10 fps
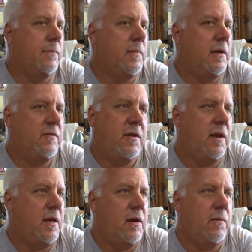It's
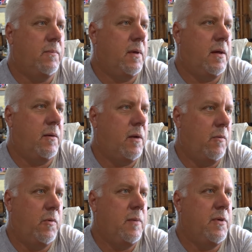going to get a
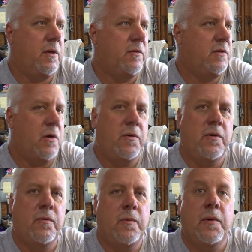rebuilt
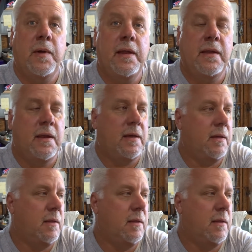donor rear end in it.